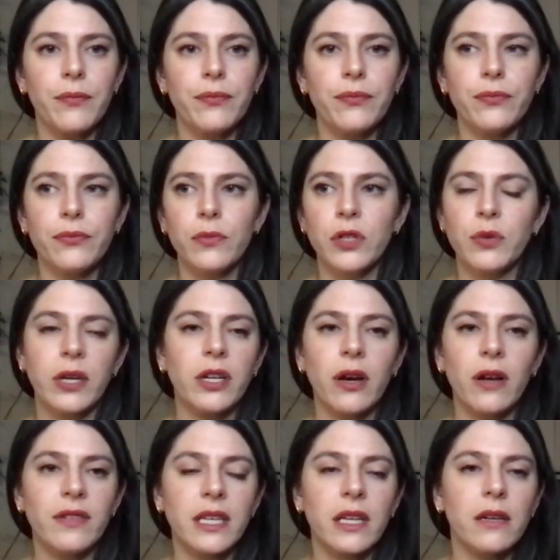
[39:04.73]
which I don't
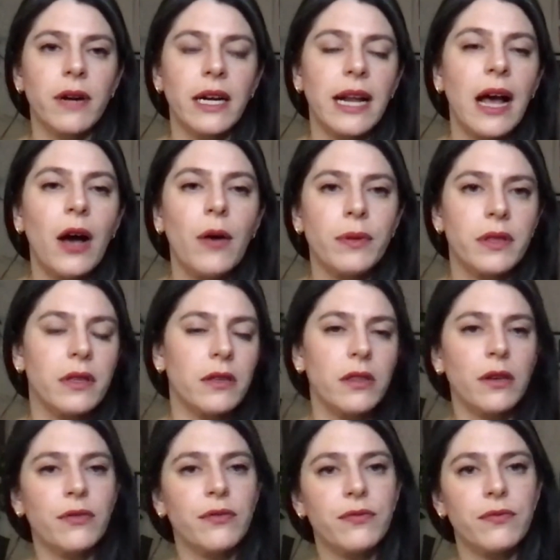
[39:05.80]
have to get in right now,
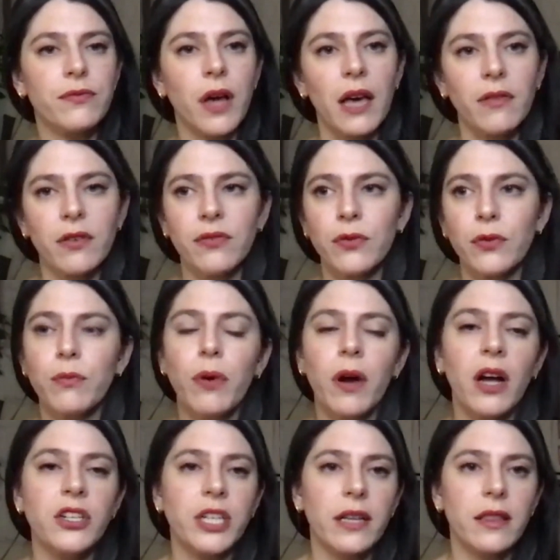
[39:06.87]
but I have a food
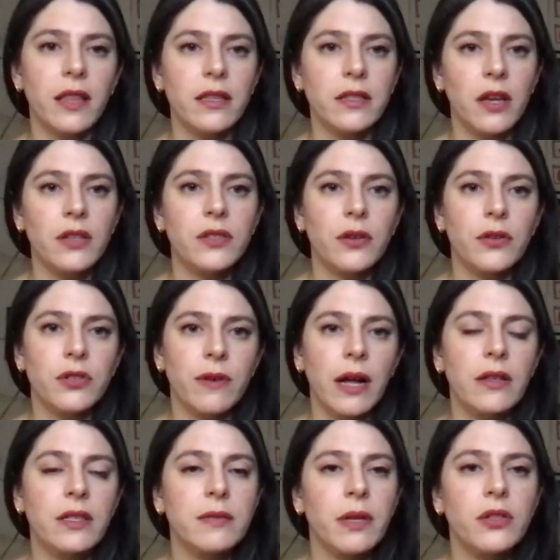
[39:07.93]
project that's also
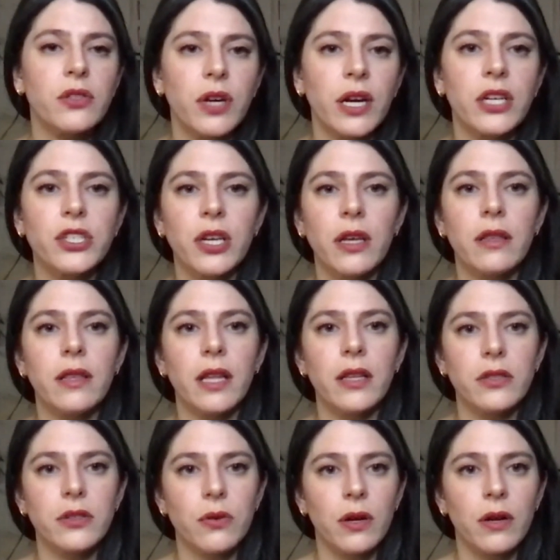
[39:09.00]
surrounds menstruation,
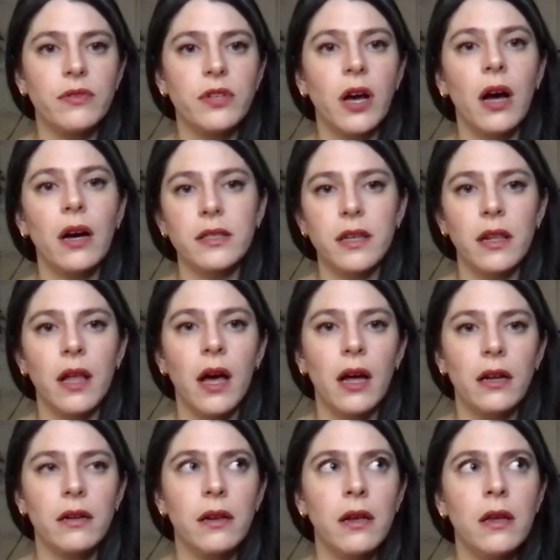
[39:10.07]
that sort of talks a
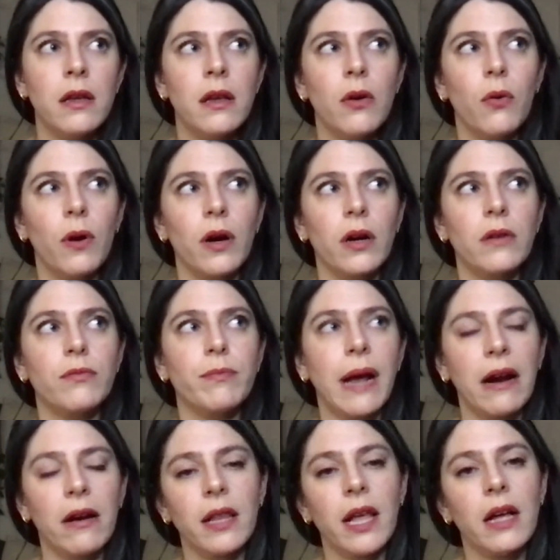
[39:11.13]
lot or
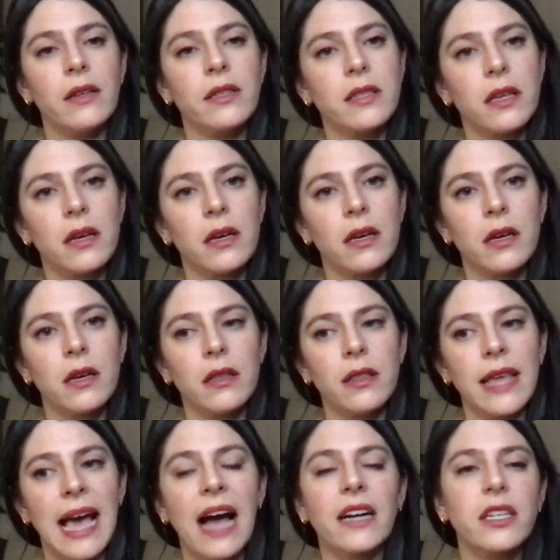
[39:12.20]
parallels
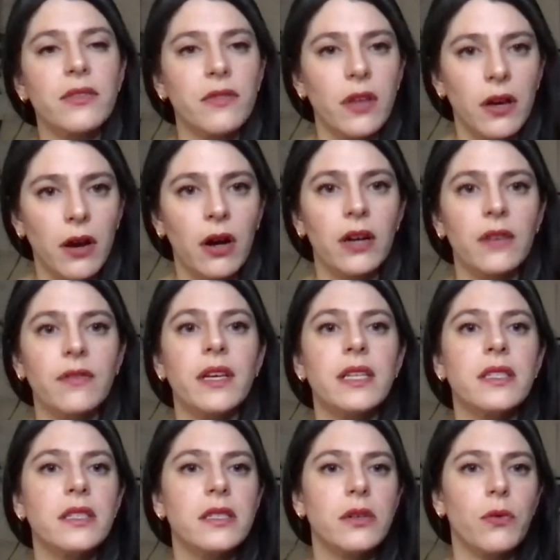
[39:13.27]
the act of the
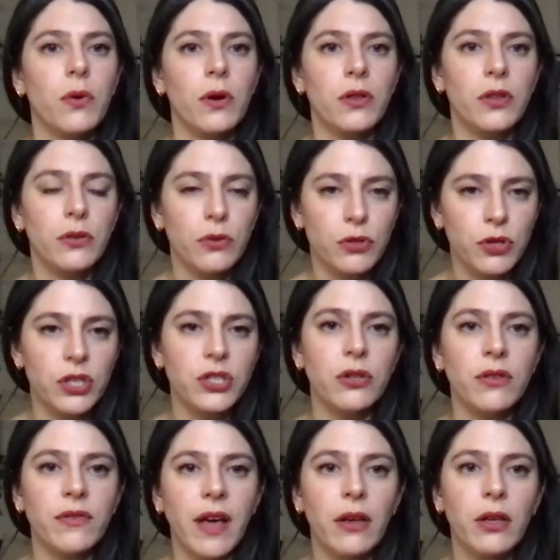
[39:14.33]
harvest or the
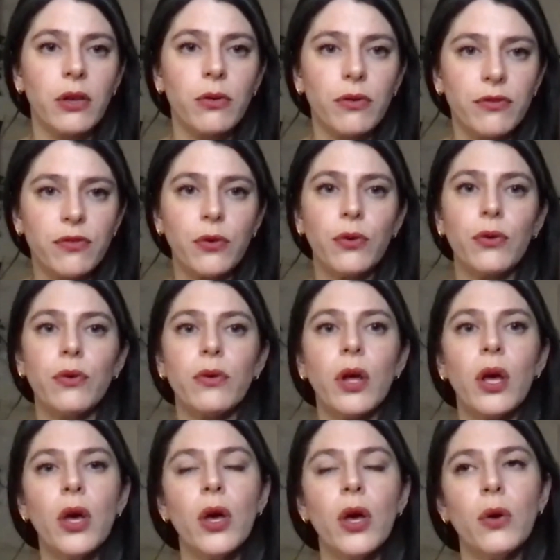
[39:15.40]
nutritional value of food
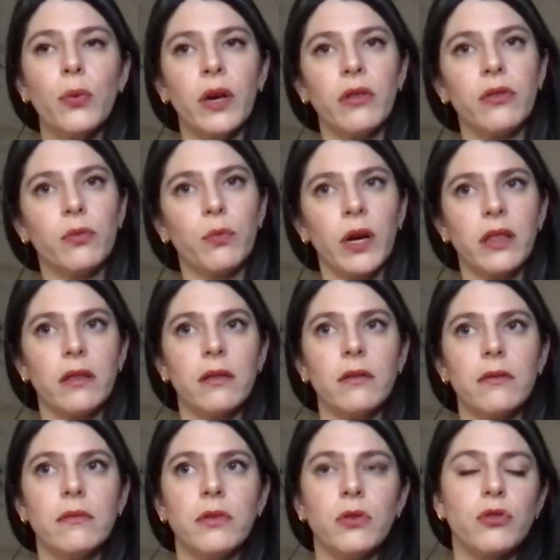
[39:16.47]
with what
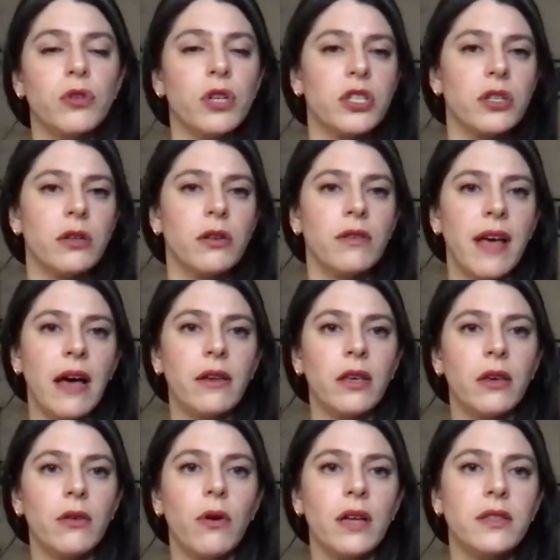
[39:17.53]
nutritional
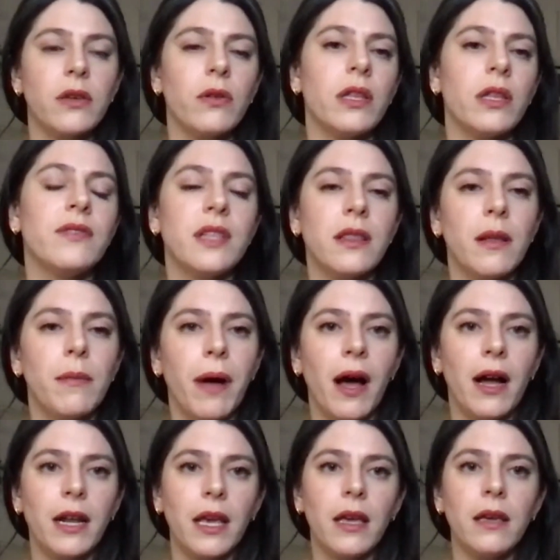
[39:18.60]
value also lives in the
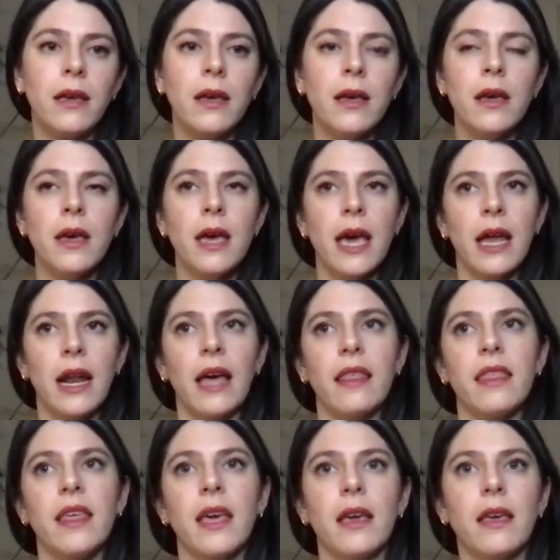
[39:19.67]
body. And I
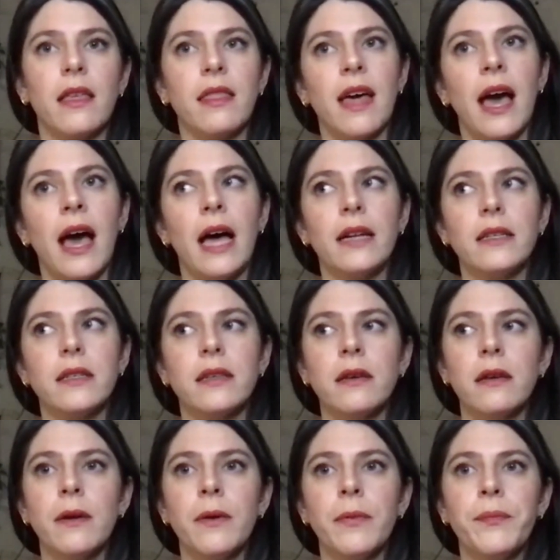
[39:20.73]
think that
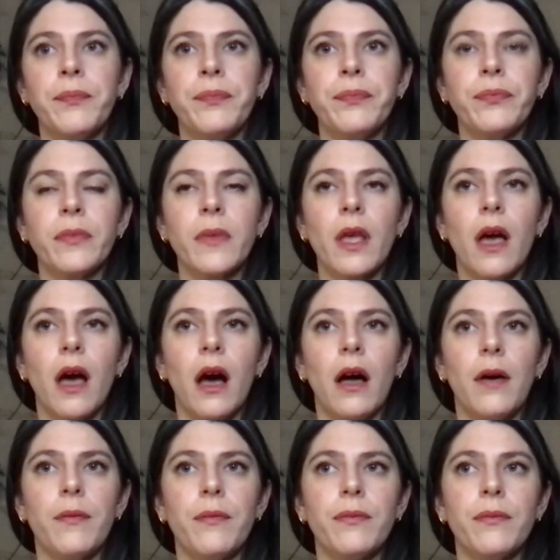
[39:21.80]

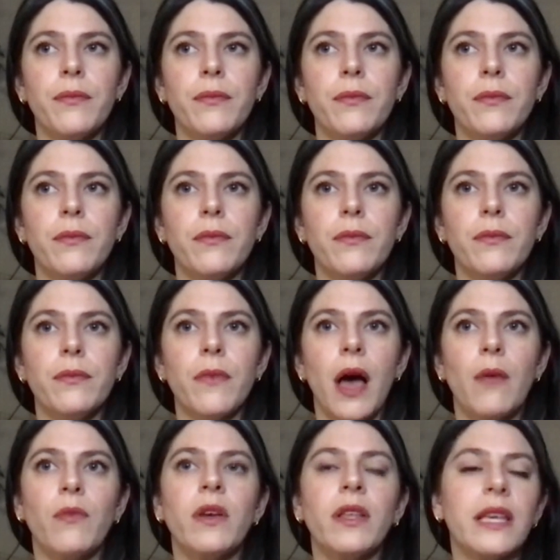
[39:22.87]
I'm
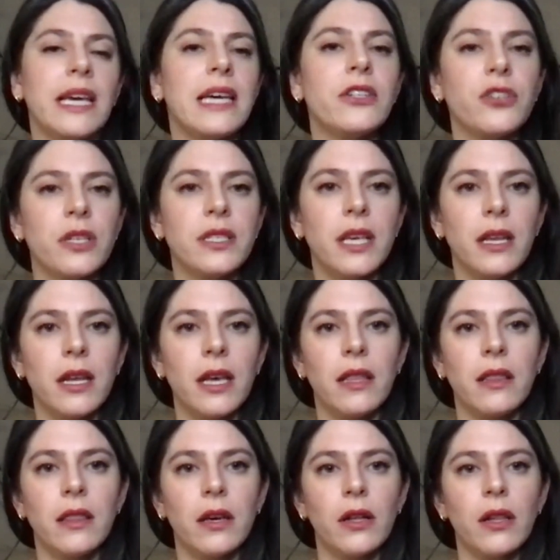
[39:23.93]
really interested
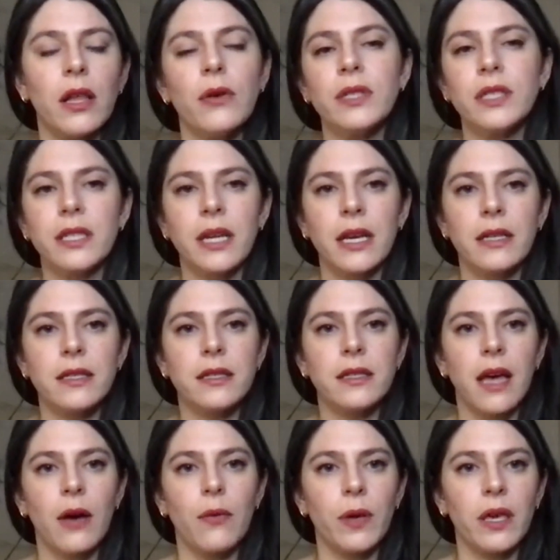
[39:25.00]
in the closeness
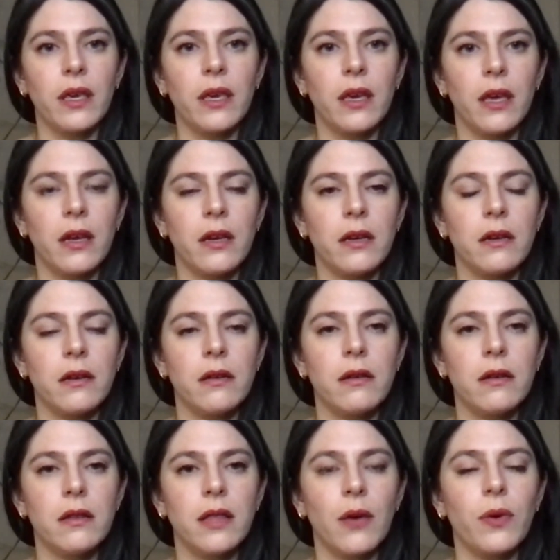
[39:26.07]
that we can
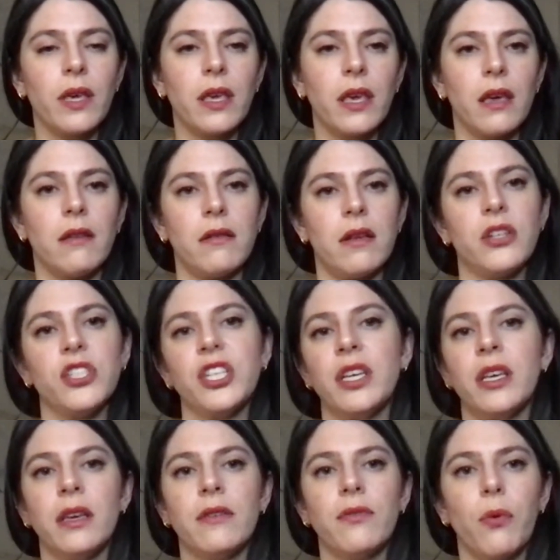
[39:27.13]

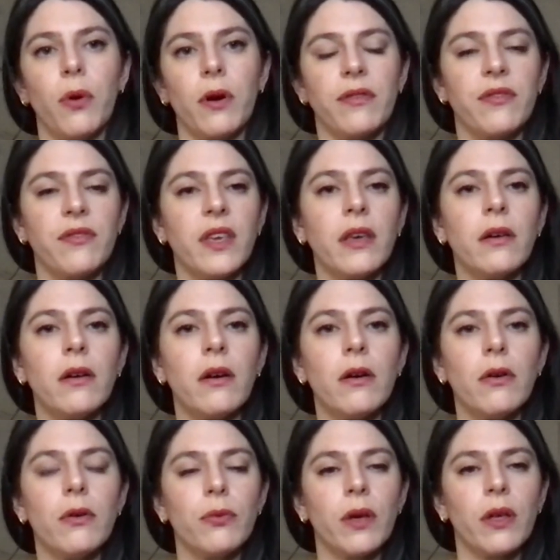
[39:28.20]
achieve or
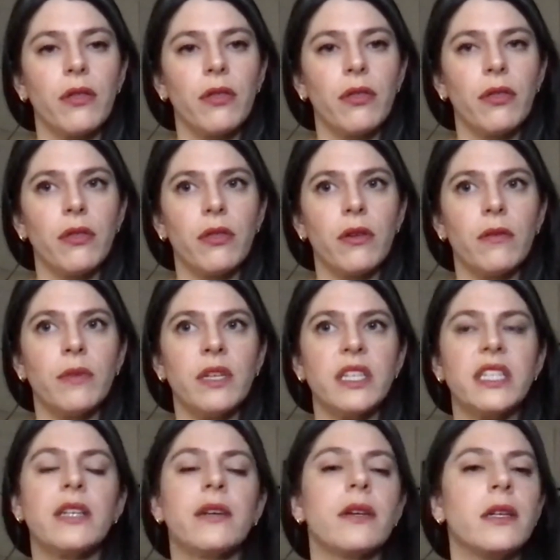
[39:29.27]
feel with the
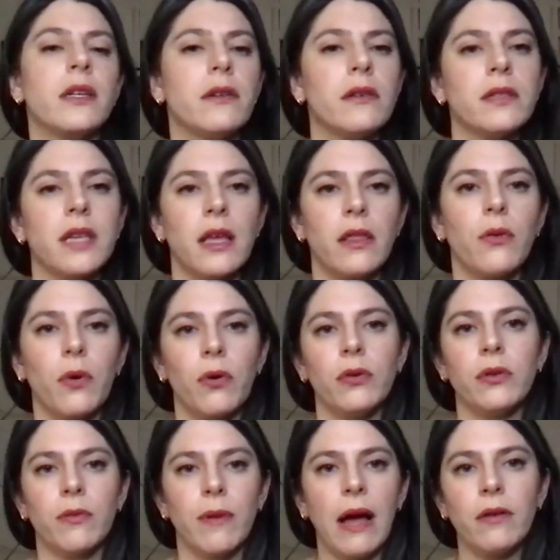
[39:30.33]
materials and the world
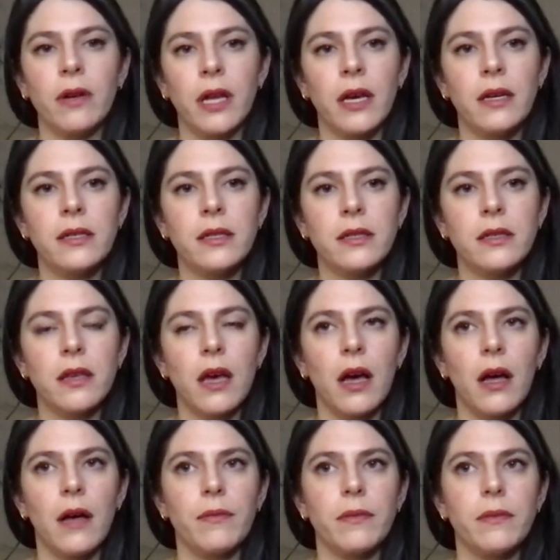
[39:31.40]
around us.
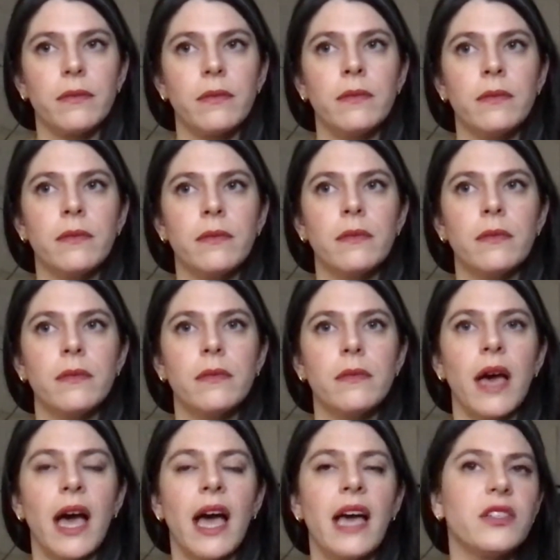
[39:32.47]

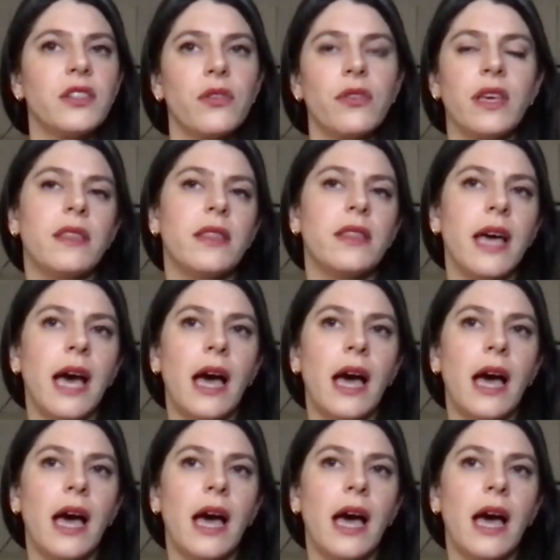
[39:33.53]
I also think that